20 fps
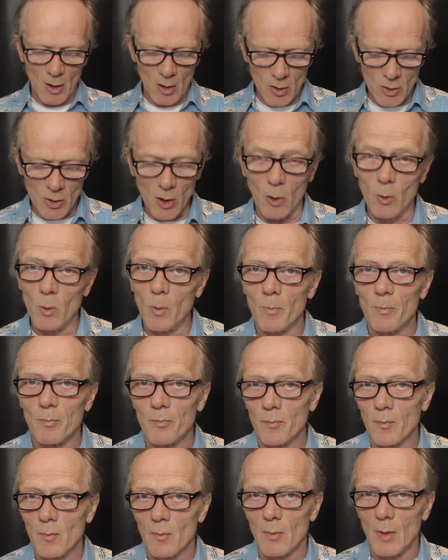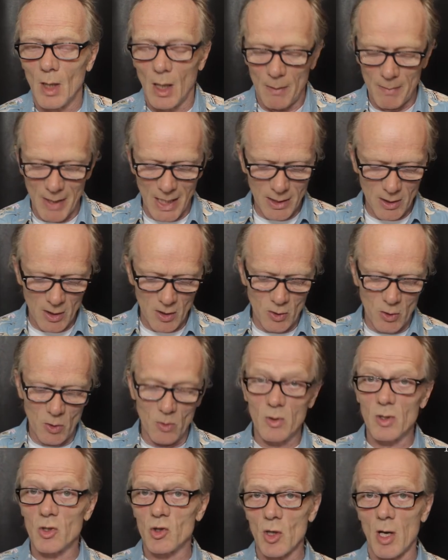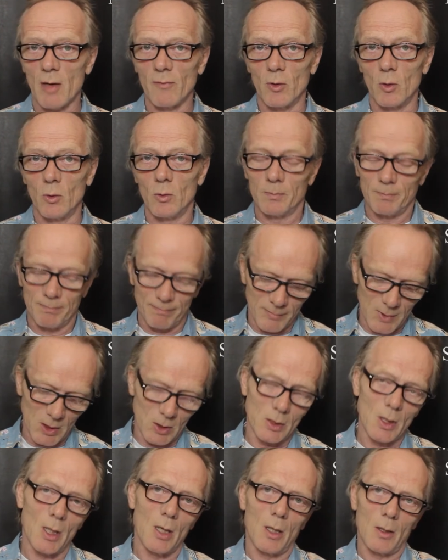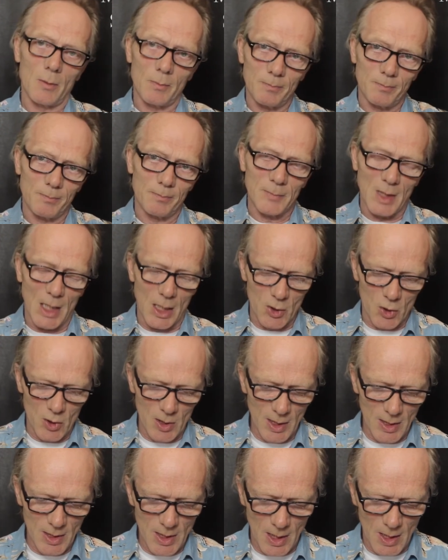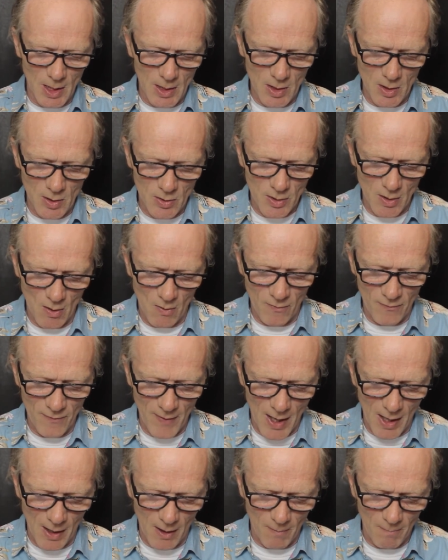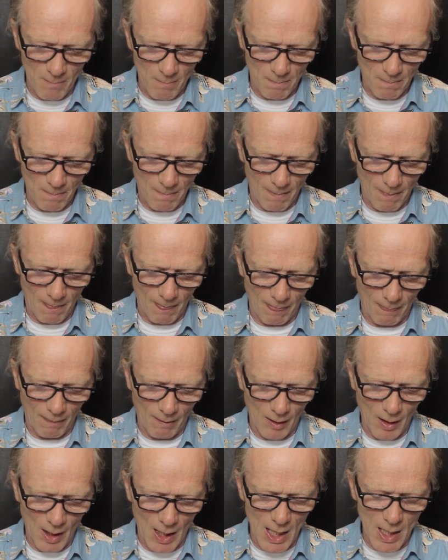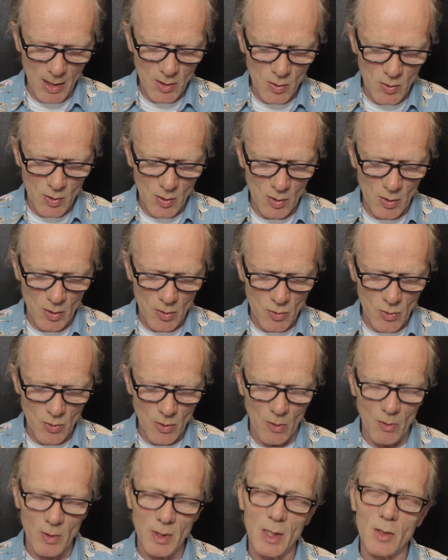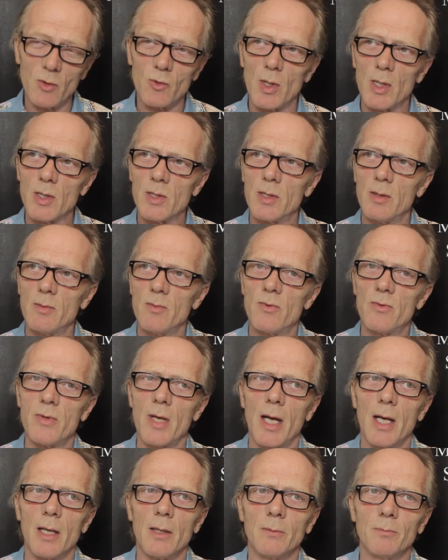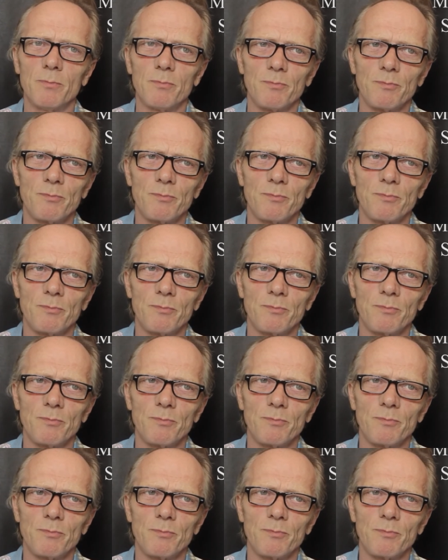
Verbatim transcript: So I'm handing you the shovel to start actually digging yourself out. And do you know the interesting thing?